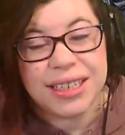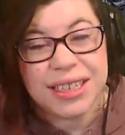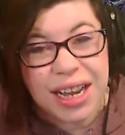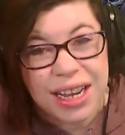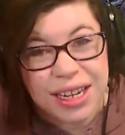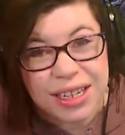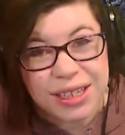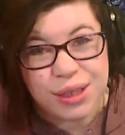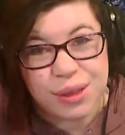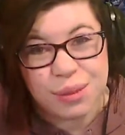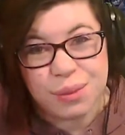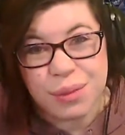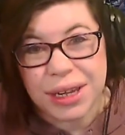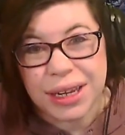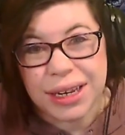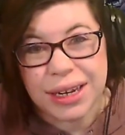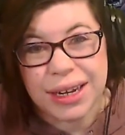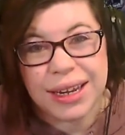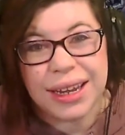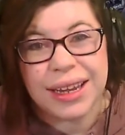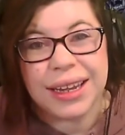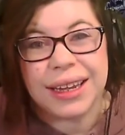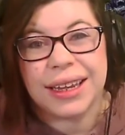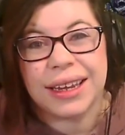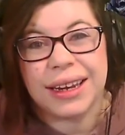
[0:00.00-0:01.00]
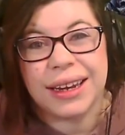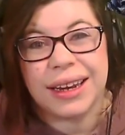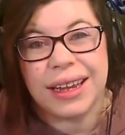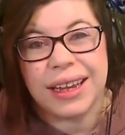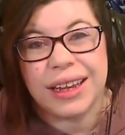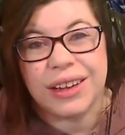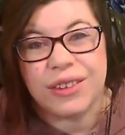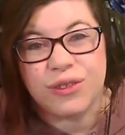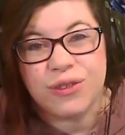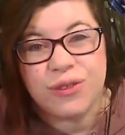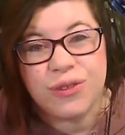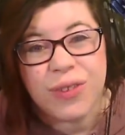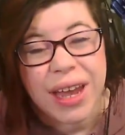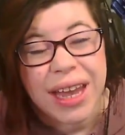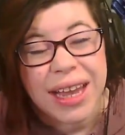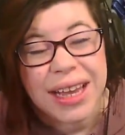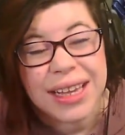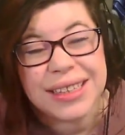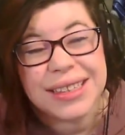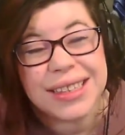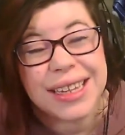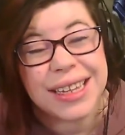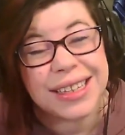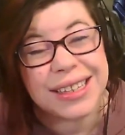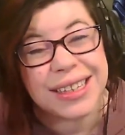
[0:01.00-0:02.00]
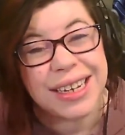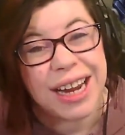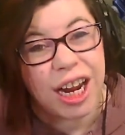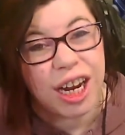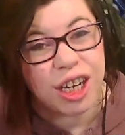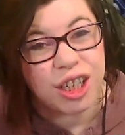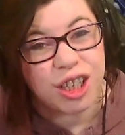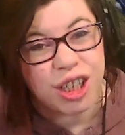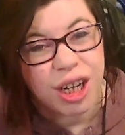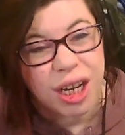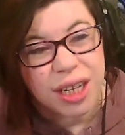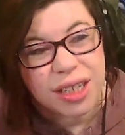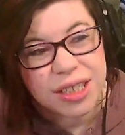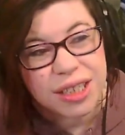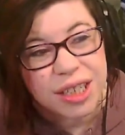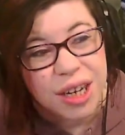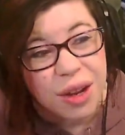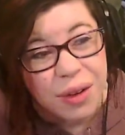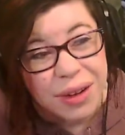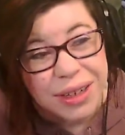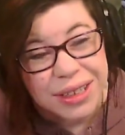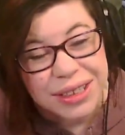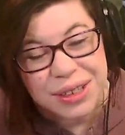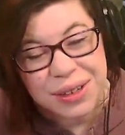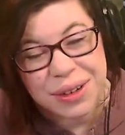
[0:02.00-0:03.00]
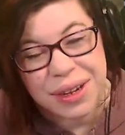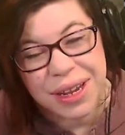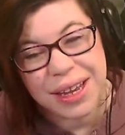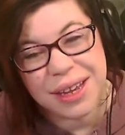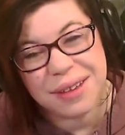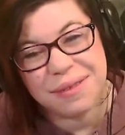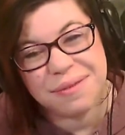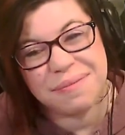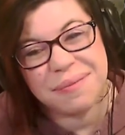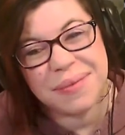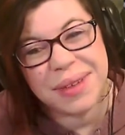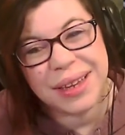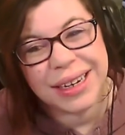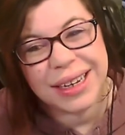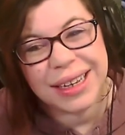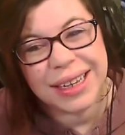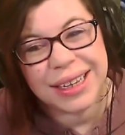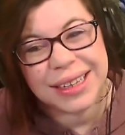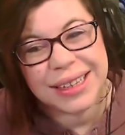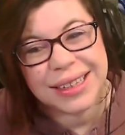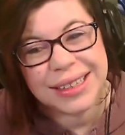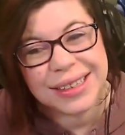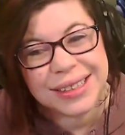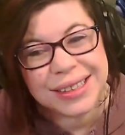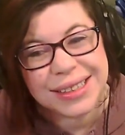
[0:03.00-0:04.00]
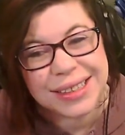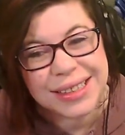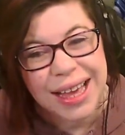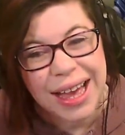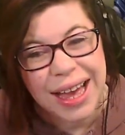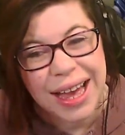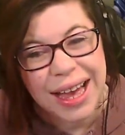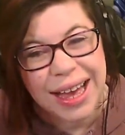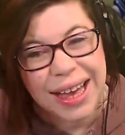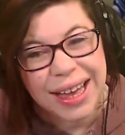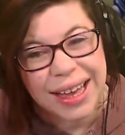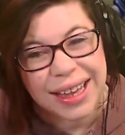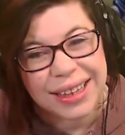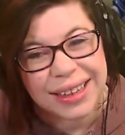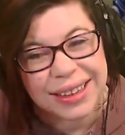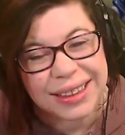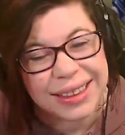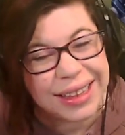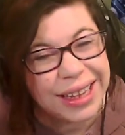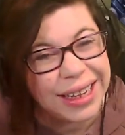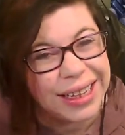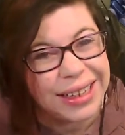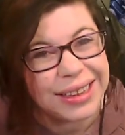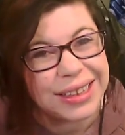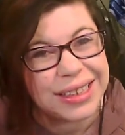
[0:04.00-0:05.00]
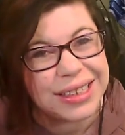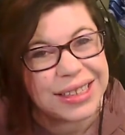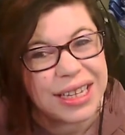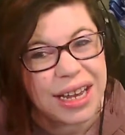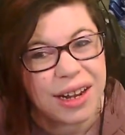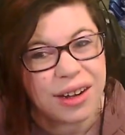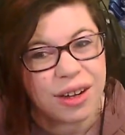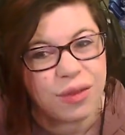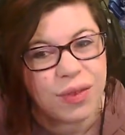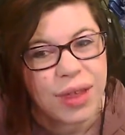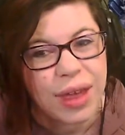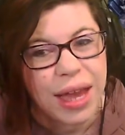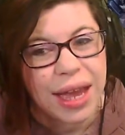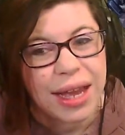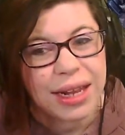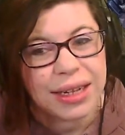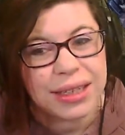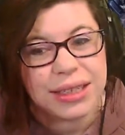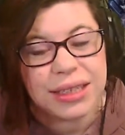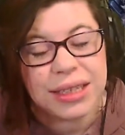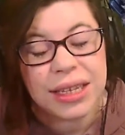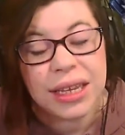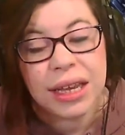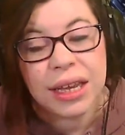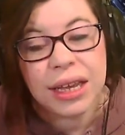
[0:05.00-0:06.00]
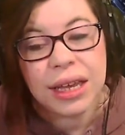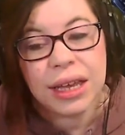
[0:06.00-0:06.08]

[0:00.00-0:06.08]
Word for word: does mean it can hit face. It's not just going to hit minions. I like the sound of that.